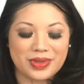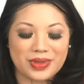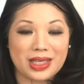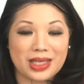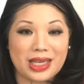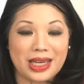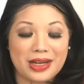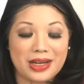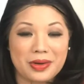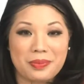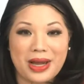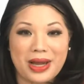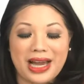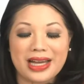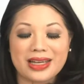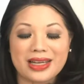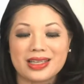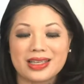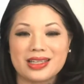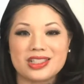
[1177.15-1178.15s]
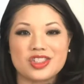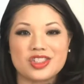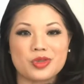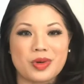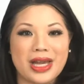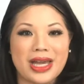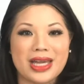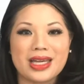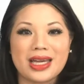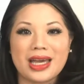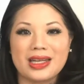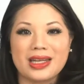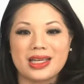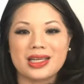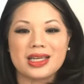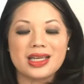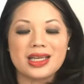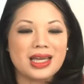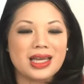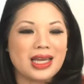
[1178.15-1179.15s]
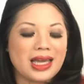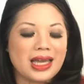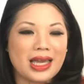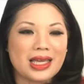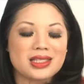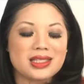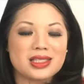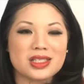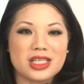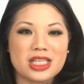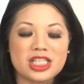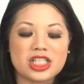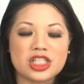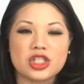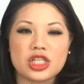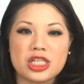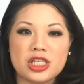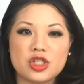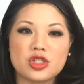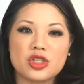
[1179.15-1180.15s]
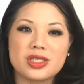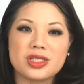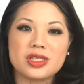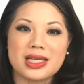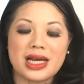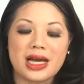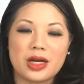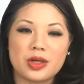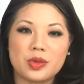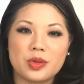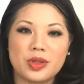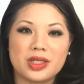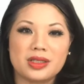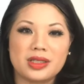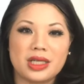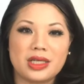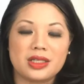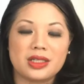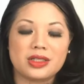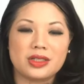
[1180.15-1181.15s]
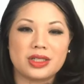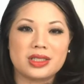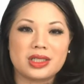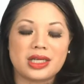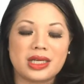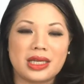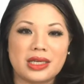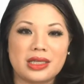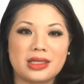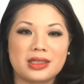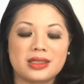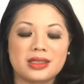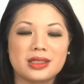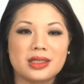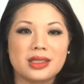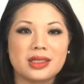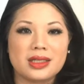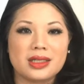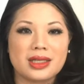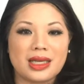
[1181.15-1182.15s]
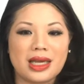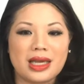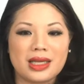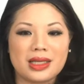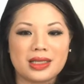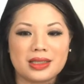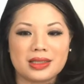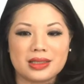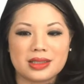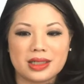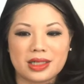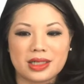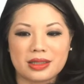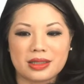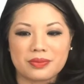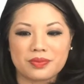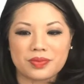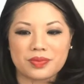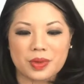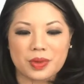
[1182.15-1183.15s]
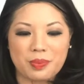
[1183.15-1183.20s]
care package right and it it's it's interesting how quickly good can can um,